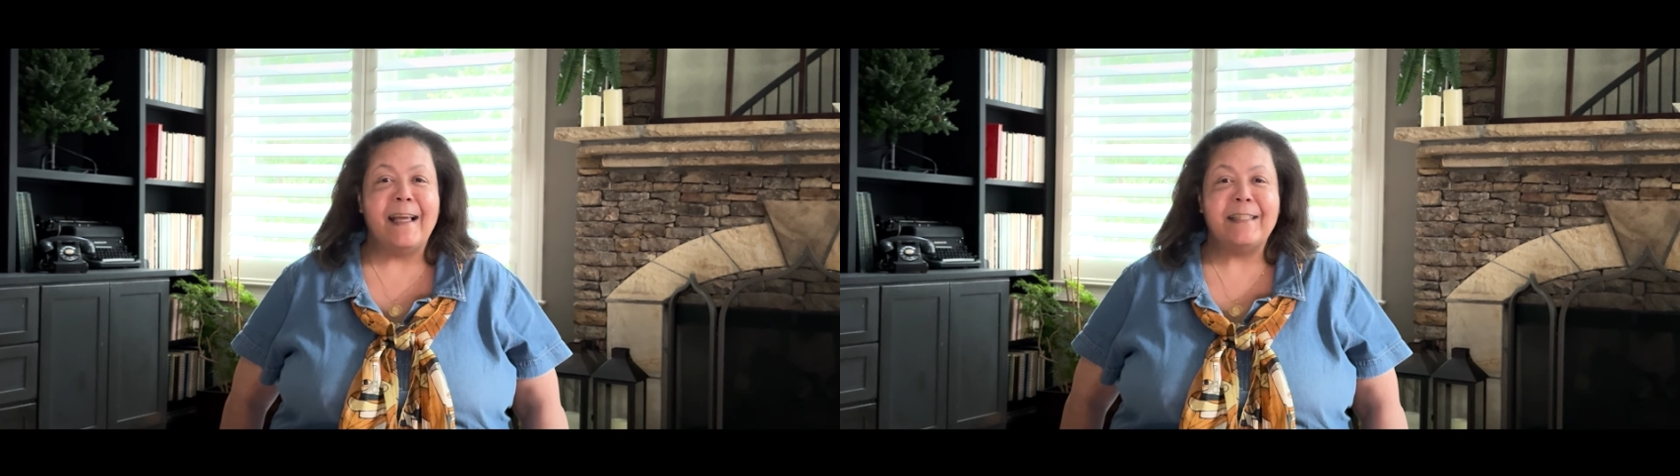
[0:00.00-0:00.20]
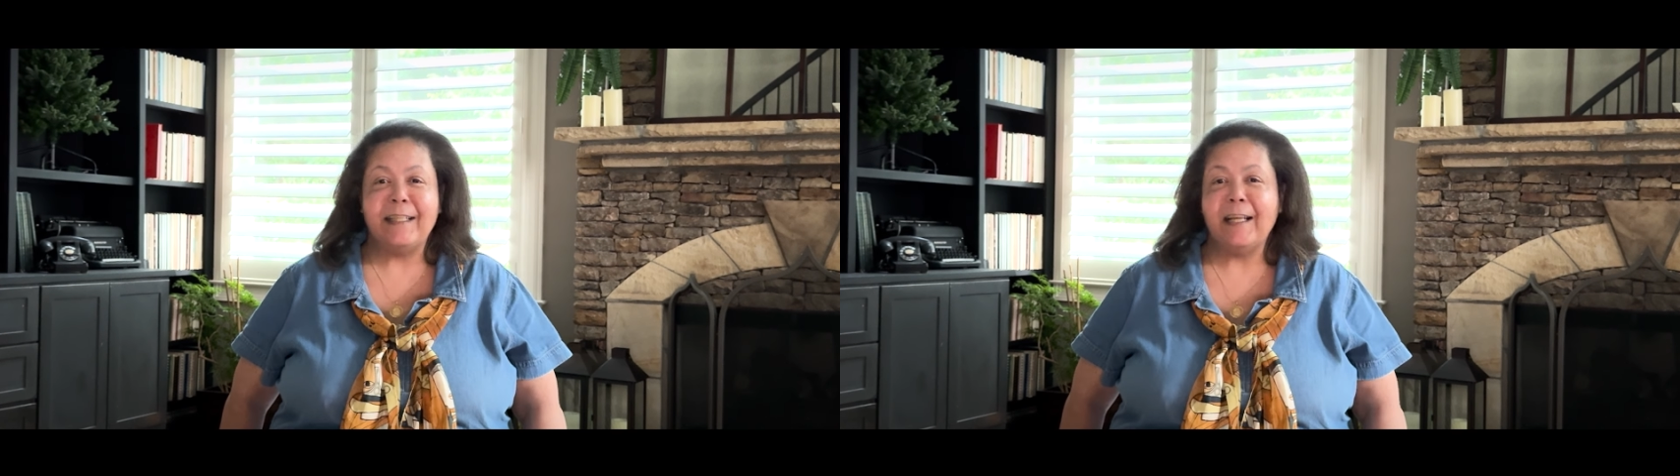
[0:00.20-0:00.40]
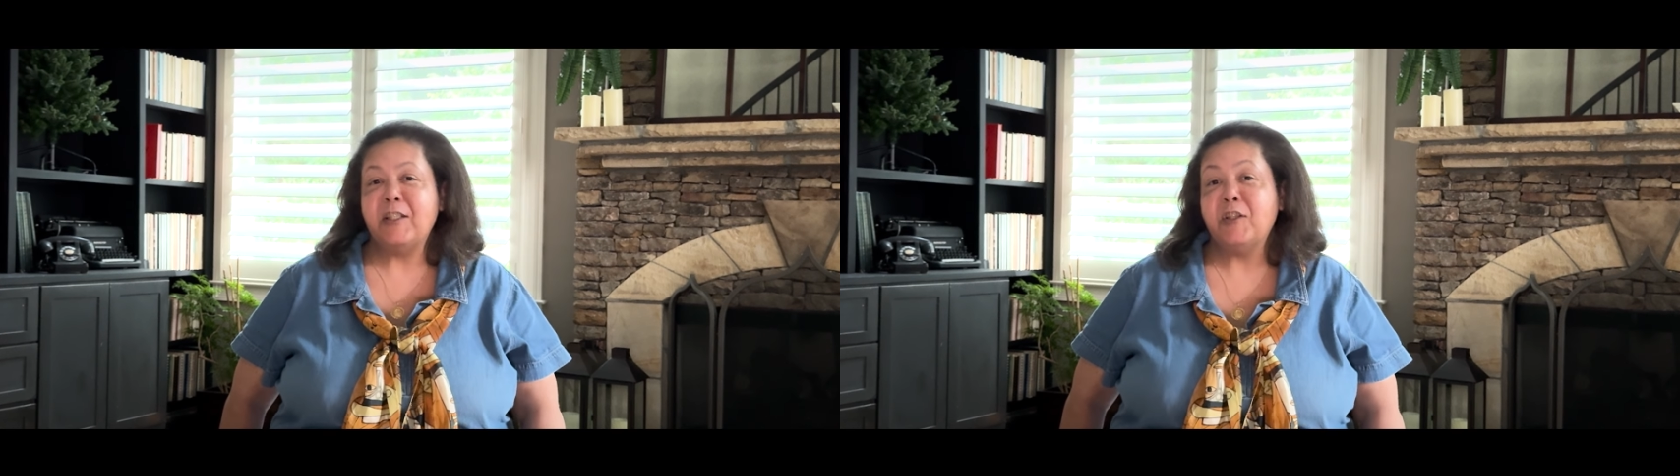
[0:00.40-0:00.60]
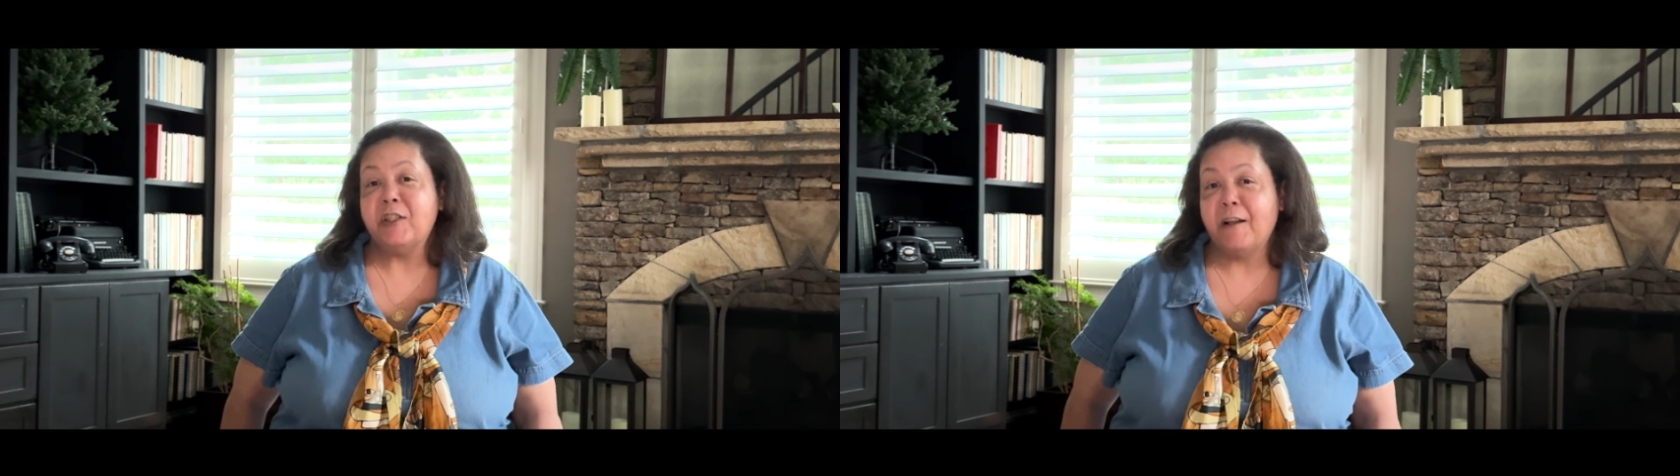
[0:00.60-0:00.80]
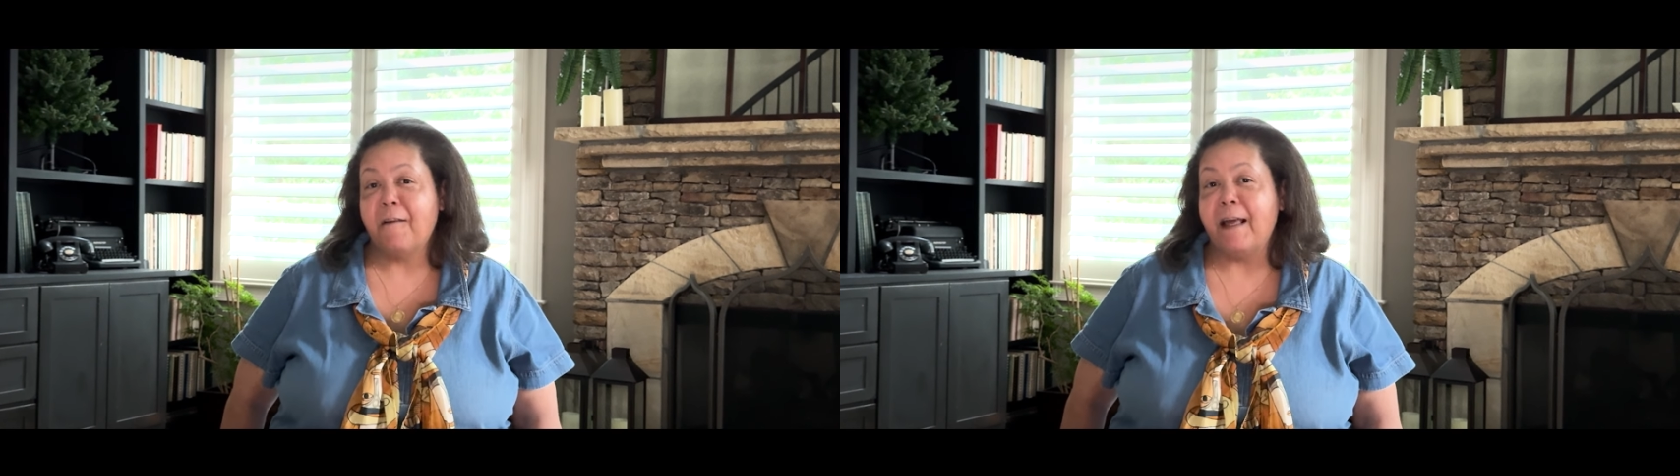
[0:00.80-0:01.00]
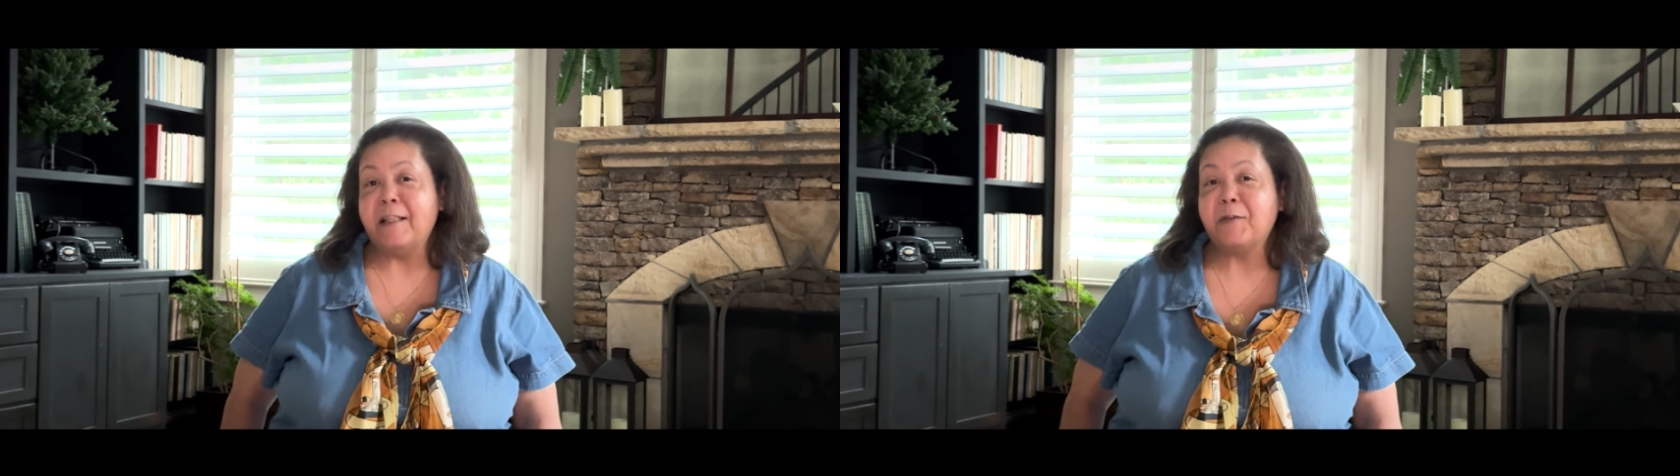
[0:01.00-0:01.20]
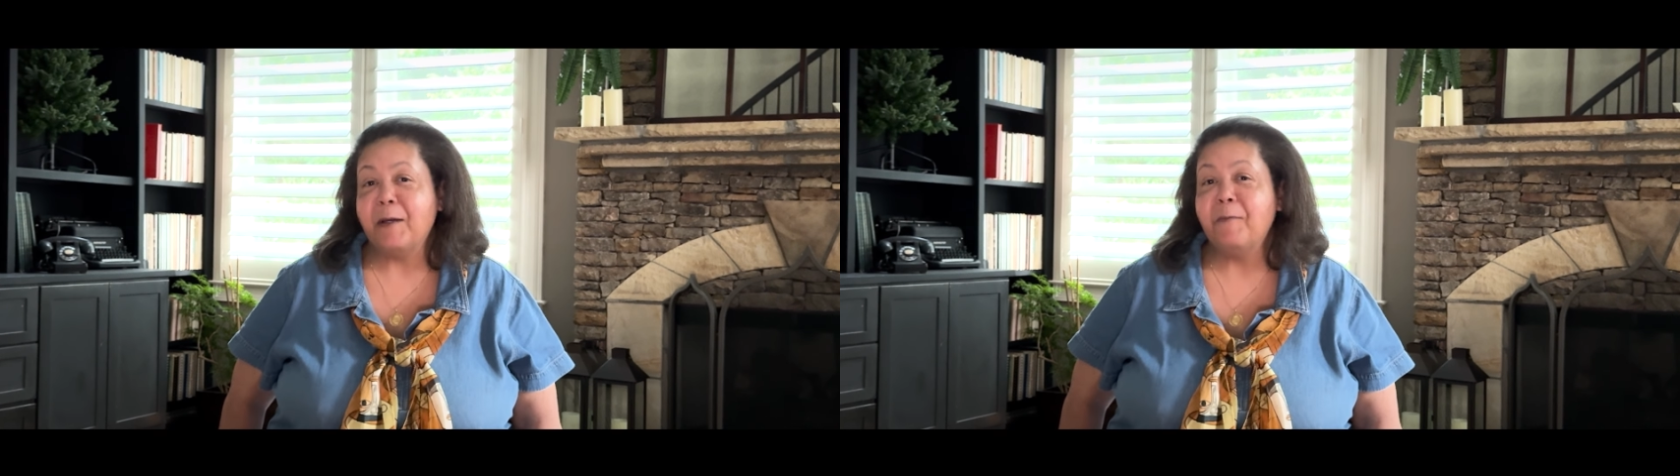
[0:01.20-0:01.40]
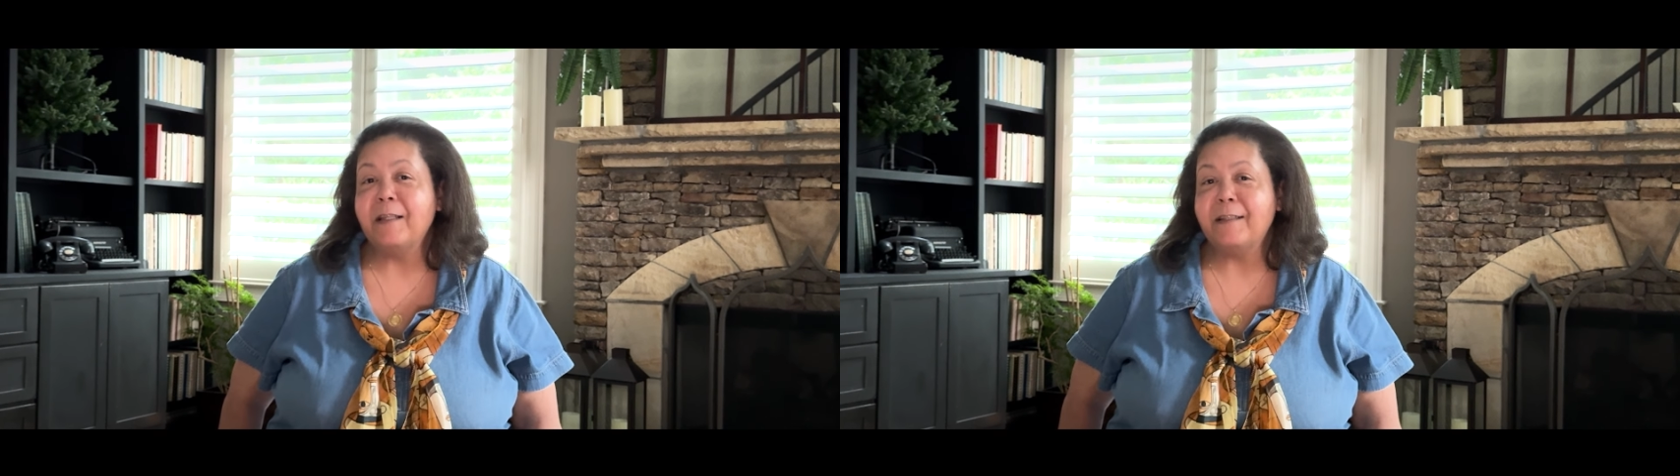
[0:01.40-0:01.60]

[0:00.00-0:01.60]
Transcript: she'd let you sit on that swing with